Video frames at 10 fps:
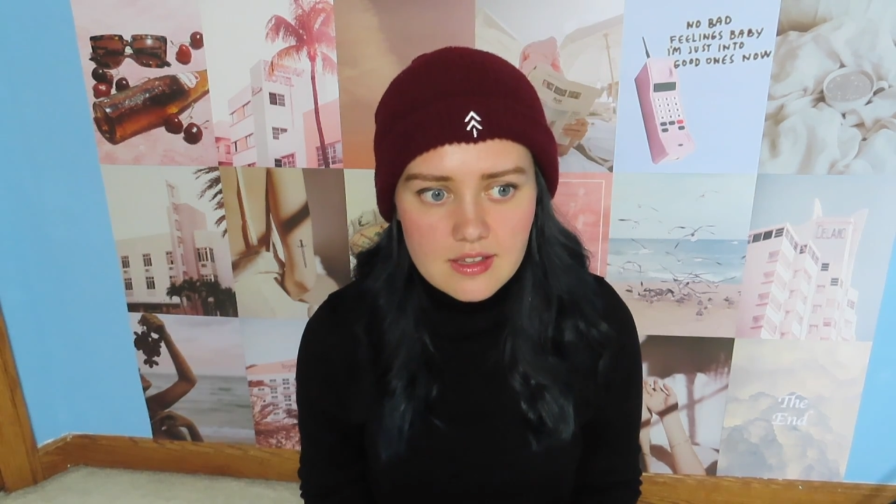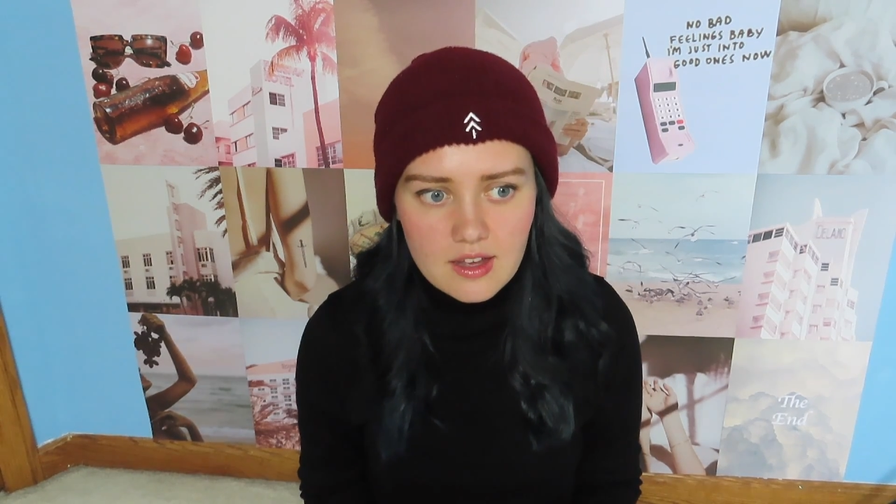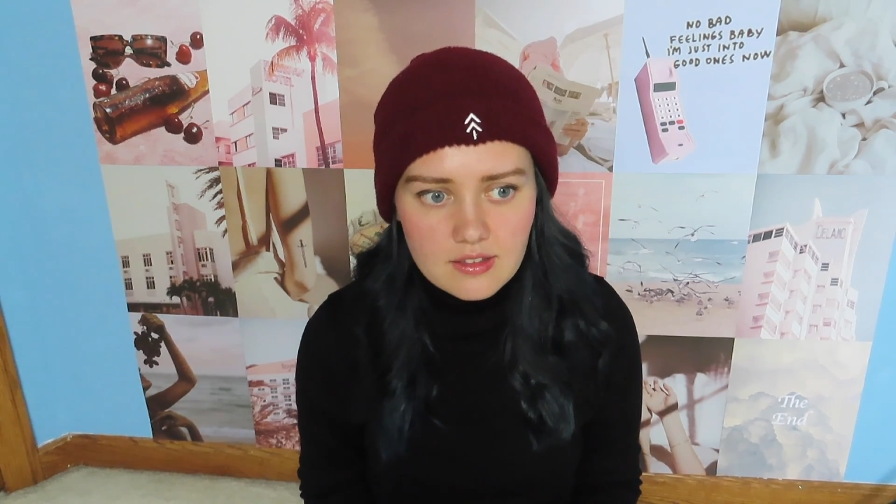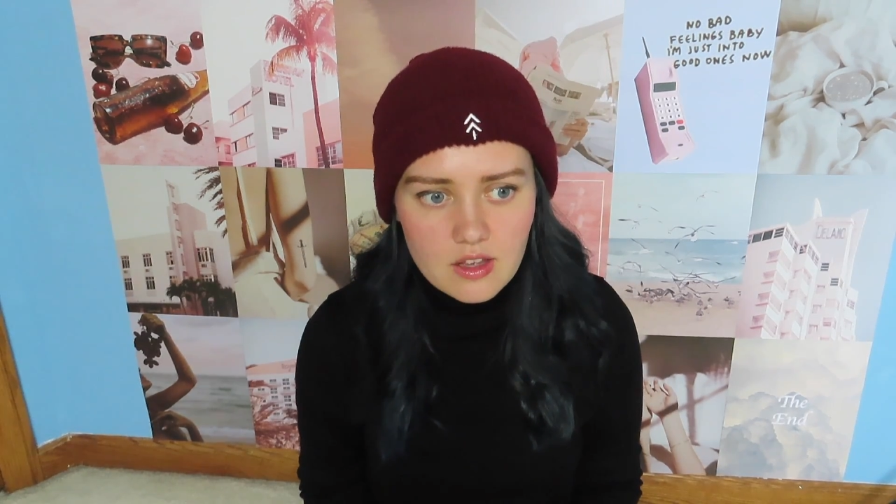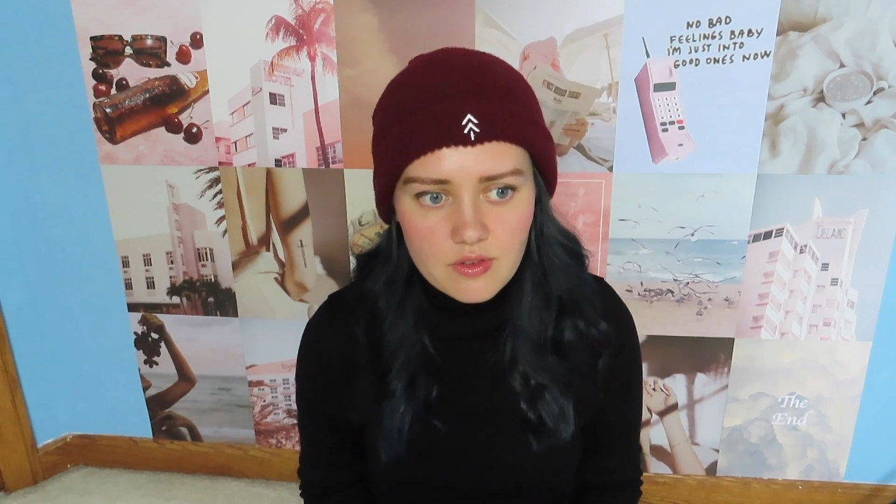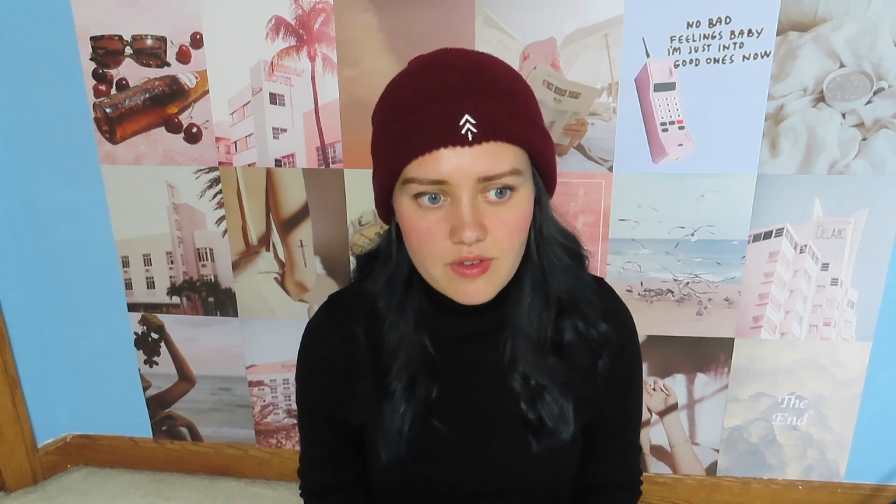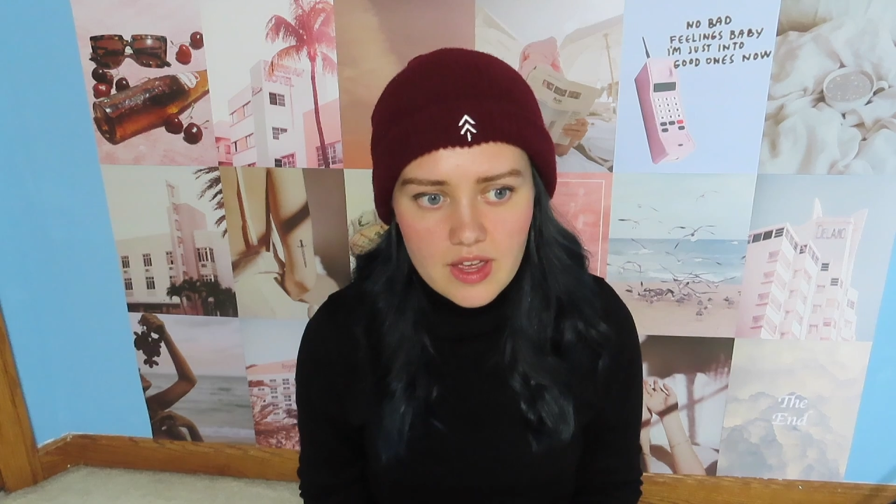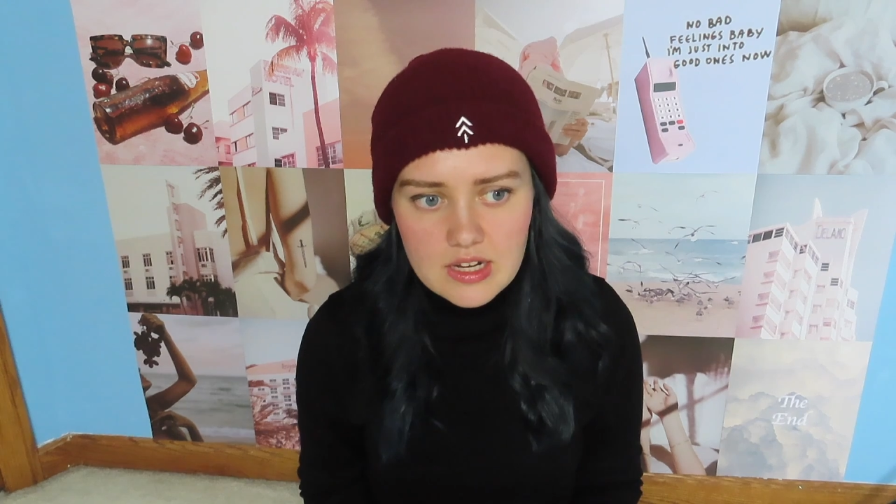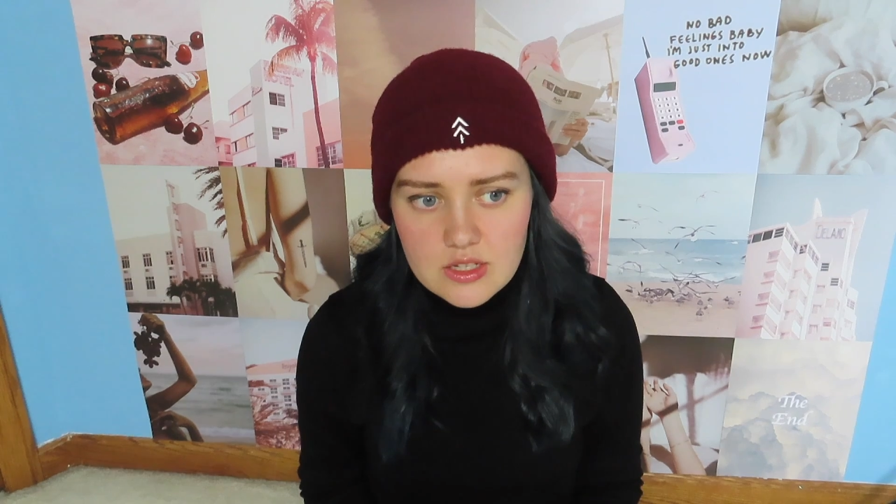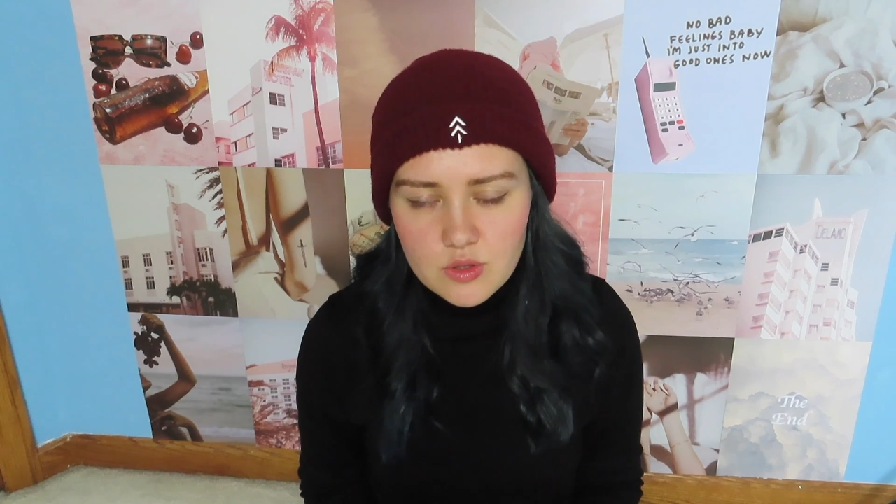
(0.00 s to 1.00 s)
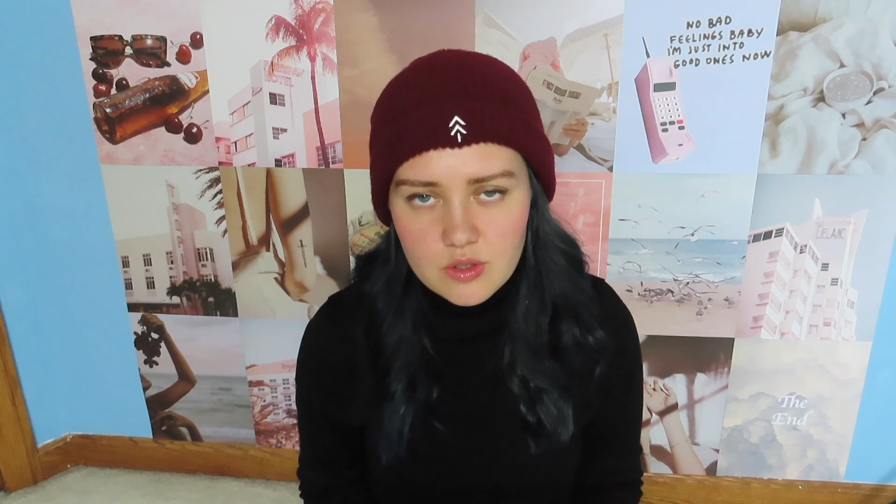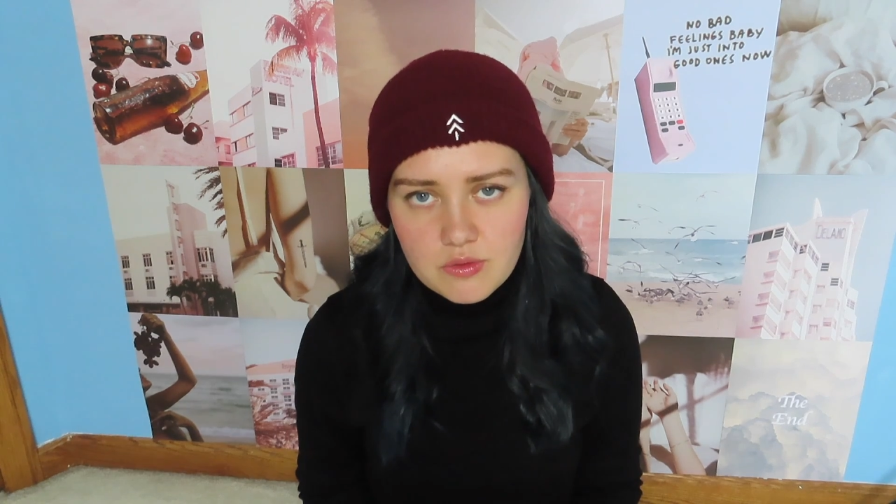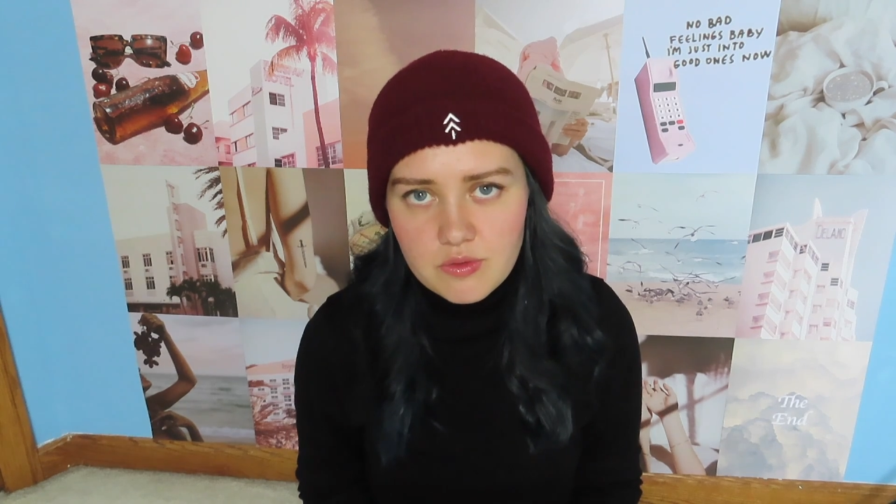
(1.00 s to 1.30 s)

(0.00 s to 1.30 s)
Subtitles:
I love any sort of